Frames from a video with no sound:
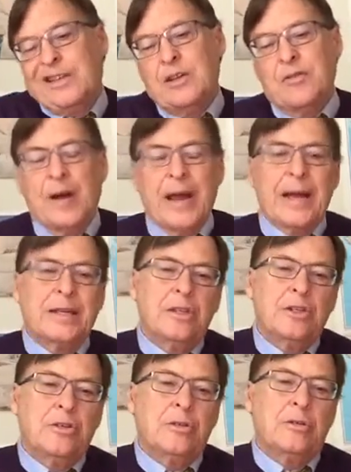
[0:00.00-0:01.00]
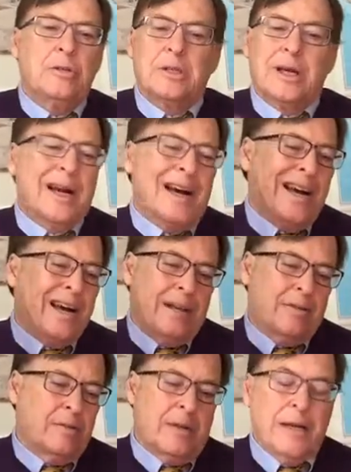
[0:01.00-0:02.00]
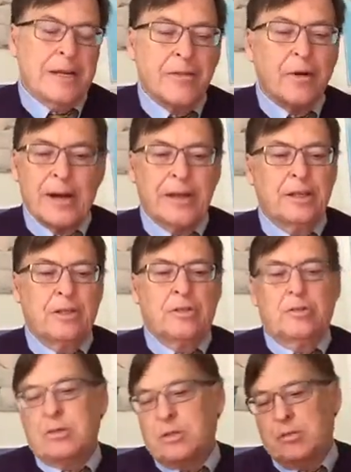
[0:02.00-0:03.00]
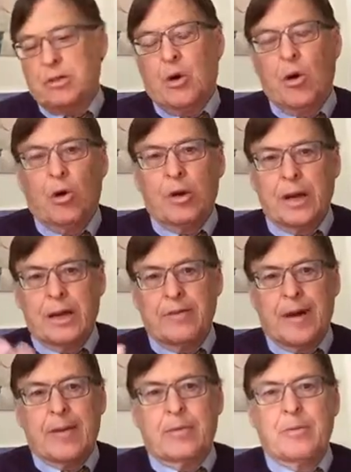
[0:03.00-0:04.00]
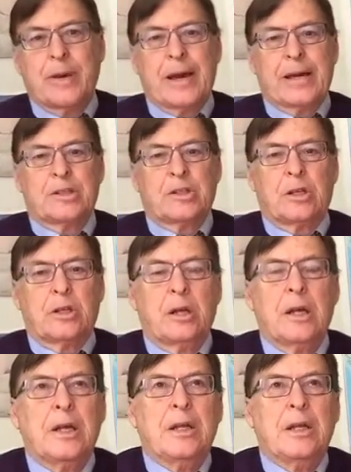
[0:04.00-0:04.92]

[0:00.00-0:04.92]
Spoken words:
If I had to choose, I never had to choose. It was all kind of happened by accident.